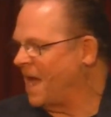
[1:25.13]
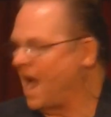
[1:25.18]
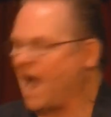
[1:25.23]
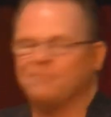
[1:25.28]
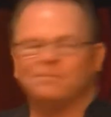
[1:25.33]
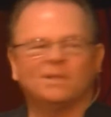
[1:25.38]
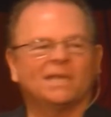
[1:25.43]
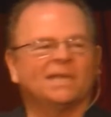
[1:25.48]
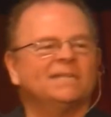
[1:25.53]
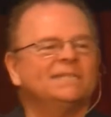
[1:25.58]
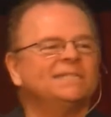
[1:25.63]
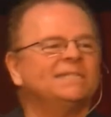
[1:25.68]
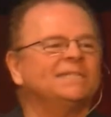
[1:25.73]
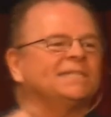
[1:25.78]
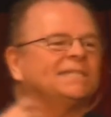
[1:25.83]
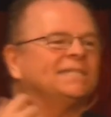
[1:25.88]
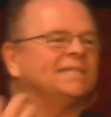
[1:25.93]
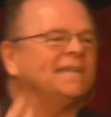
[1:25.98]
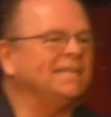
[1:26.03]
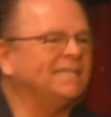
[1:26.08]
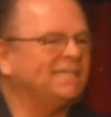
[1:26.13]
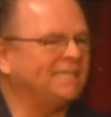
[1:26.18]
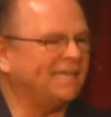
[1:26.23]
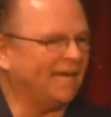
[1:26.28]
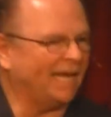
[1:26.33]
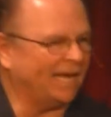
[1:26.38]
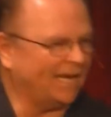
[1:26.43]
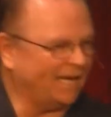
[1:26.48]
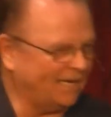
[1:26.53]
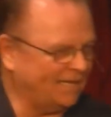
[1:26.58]
I'm
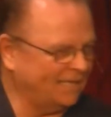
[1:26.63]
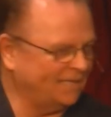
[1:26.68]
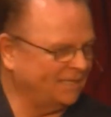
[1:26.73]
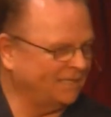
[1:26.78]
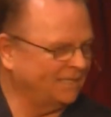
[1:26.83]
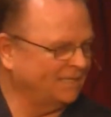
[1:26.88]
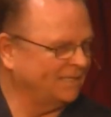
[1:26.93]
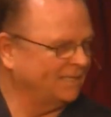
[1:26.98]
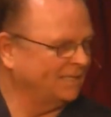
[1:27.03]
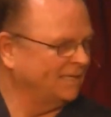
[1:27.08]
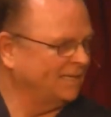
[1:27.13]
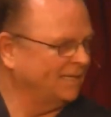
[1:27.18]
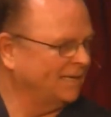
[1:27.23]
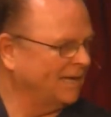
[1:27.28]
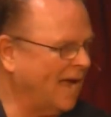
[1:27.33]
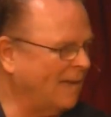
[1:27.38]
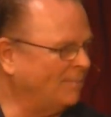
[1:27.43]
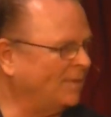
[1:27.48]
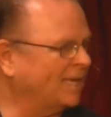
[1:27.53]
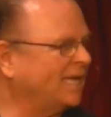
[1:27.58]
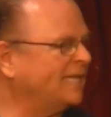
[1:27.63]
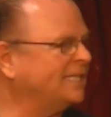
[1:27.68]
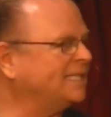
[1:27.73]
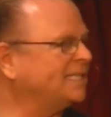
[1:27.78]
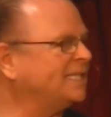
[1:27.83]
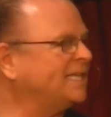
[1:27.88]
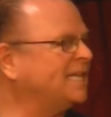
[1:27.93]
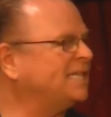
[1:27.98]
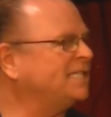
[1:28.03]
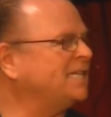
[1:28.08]
consenting. I'm a
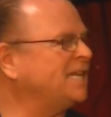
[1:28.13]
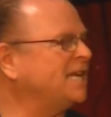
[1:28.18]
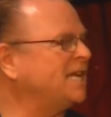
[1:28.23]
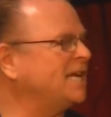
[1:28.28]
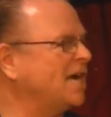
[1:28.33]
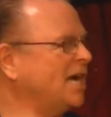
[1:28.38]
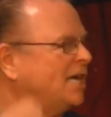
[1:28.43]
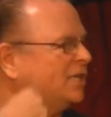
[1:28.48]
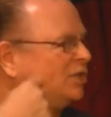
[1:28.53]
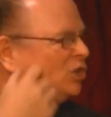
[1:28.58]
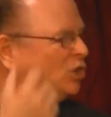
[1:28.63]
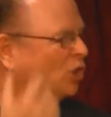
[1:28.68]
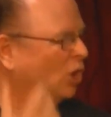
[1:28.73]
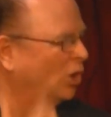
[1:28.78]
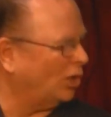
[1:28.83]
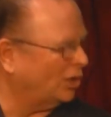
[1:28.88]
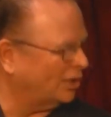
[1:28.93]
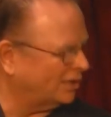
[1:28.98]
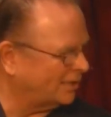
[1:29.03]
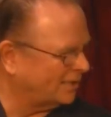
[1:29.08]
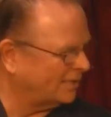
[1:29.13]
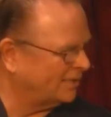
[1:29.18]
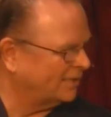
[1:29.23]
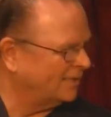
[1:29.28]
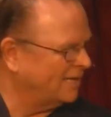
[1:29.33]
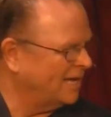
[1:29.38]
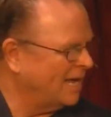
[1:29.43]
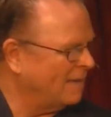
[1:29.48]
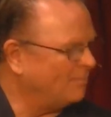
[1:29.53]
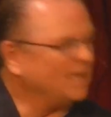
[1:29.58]
consenting adult
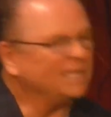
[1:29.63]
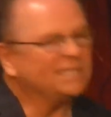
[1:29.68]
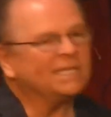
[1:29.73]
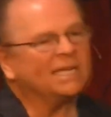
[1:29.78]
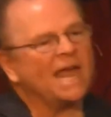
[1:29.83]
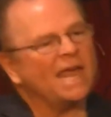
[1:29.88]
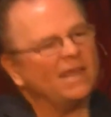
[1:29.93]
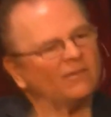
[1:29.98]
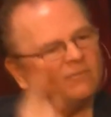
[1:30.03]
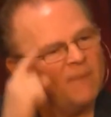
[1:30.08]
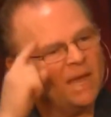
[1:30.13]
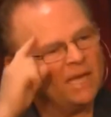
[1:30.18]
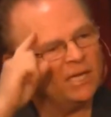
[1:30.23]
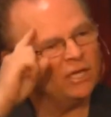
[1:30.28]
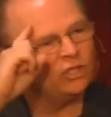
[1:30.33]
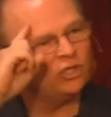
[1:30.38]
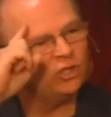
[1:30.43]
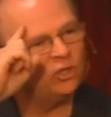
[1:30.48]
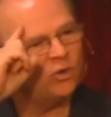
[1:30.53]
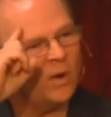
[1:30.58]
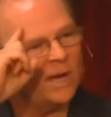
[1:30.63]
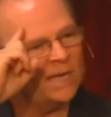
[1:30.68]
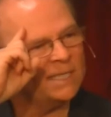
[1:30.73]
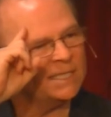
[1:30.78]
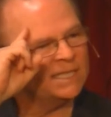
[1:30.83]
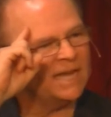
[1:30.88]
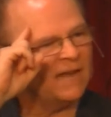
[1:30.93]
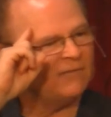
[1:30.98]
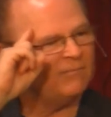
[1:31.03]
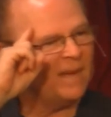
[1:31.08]
means that I have made a
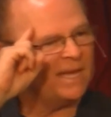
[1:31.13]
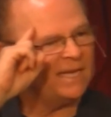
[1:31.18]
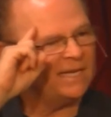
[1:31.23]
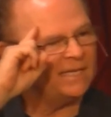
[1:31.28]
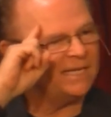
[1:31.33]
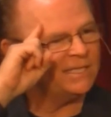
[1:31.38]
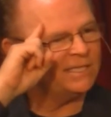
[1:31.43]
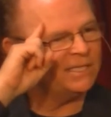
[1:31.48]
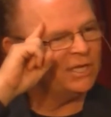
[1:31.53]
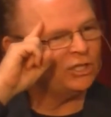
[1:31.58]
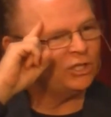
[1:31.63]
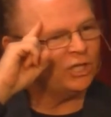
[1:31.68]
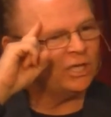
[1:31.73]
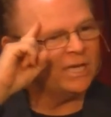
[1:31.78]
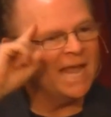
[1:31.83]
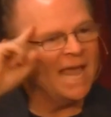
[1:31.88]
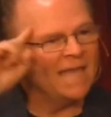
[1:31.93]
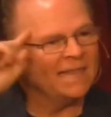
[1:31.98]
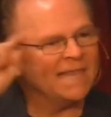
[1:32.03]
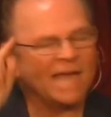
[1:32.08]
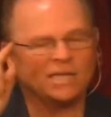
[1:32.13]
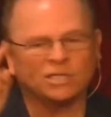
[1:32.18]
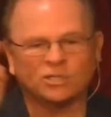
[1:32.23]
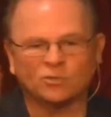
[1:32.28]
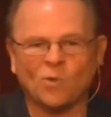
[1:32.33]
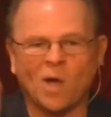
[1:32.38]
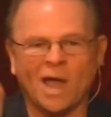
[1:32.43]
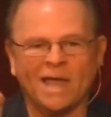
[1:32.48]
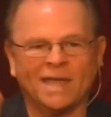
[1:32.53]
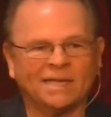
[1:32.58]
choice and I've made a decision.
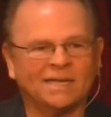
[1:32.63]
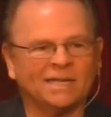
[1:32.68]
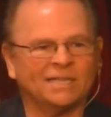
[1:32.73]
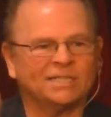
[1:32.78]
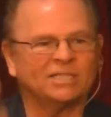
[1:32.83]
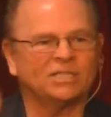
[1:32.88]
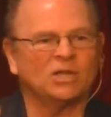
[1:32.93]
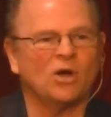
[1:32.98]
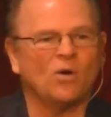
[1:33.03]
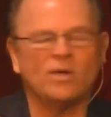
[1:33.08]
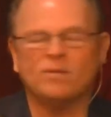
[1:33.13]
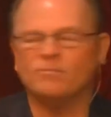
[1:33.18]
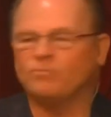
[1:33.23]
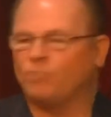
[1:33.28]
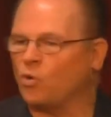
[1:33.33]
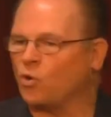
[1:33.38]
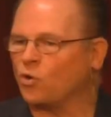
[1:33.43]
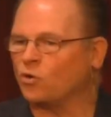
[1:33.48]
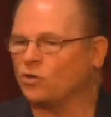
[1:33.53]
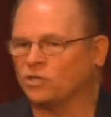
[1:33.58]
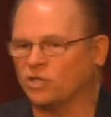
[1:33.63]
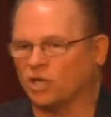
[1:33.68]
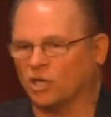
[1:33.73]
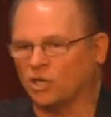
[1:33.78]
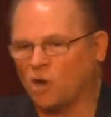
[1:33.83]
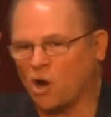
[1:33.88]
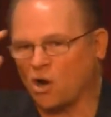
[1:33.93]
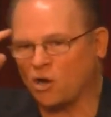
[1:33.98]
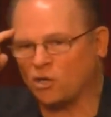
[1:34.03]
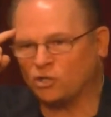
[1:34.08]
That's why it is so important
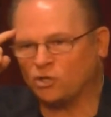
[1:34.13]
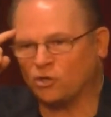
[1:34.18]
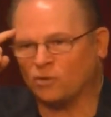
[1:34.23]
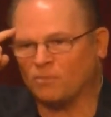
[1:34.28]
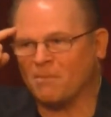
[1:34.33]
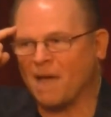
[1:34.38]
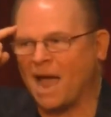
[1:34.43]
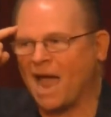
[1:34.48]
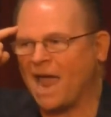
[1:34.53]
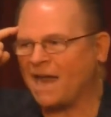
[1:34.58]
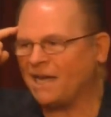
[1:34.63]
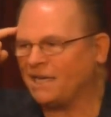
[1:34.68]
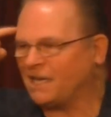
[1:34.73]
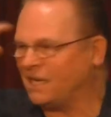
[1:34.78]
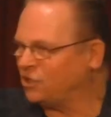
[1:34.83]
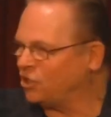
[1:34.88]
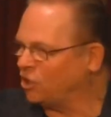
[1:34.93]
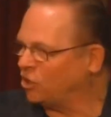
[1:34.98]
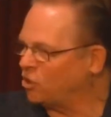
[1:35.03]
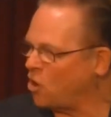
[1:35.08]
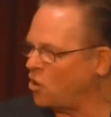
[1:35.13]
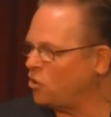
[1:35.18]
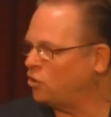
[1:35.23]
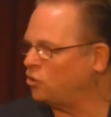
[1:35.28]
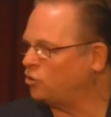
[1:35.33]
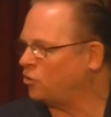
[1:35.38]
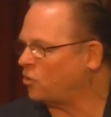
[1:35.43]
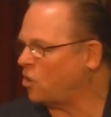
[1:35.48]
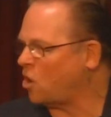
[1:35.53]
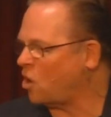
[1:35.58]
to guard your mind and to
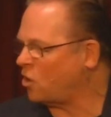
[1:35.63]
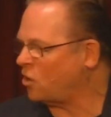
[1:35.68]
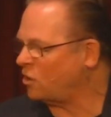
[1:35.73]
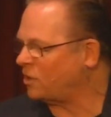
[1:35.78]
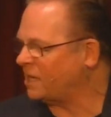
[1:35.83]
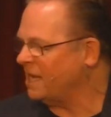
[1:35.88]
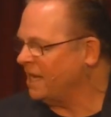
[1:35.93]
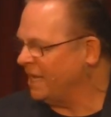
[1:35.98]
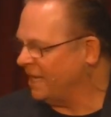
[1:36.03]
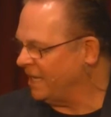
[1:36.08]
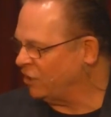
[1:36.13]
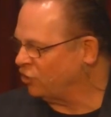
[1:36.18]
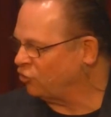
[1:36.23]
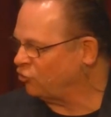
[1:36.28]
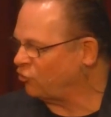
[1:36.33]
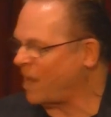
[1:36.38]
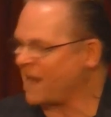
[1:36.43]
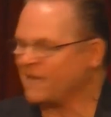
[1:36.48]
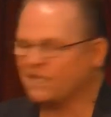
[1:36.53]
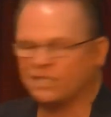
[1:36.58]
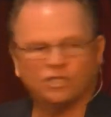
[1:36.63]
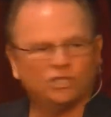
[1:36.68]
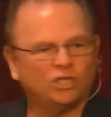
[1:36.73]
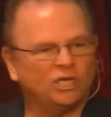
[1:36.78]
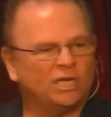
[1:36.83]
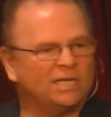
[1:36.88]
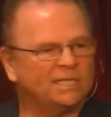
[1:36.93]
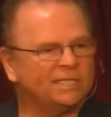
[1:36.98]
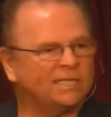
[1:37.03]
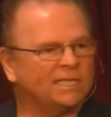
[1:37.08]
guard your heart in Christ
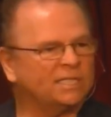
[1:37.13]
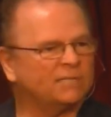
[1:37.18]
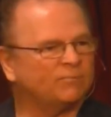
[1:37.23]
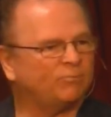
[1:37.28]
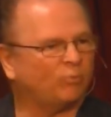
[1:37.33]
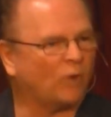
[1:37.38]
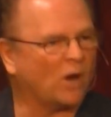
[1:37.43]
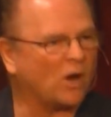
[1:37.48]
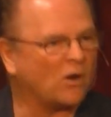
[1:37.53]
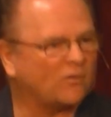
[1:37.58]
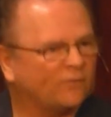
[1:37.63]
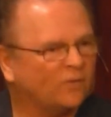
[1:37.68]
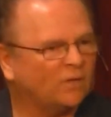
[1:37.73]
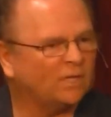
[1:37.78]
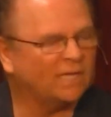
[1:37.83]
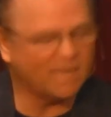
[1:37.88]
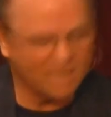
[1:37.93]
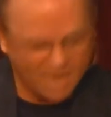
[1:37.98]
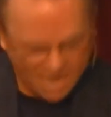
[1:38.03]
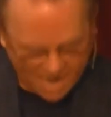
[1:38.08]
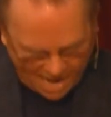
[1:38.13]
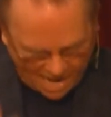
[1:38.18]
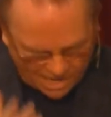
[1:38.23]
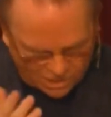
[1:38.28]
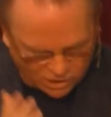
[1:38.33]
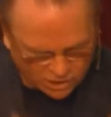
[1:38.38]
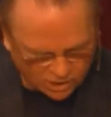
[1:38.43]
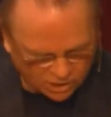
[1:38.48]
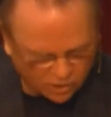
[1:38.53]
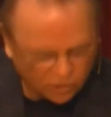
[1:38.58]
Jesus prayerfully
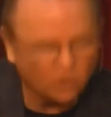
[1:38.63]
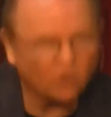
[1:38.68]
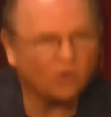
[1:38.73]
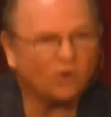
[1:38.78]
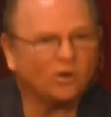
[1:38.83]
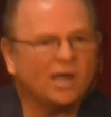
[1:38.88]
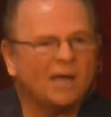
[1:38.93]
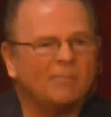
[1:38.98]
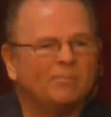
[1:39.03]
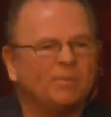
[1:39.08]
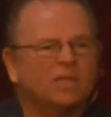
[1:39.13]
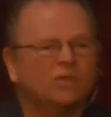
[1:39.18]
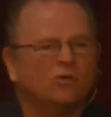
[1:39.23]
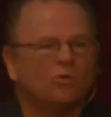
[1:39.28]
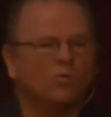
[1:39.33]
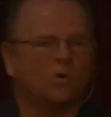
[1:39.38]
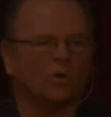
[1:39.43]
and to gird up in the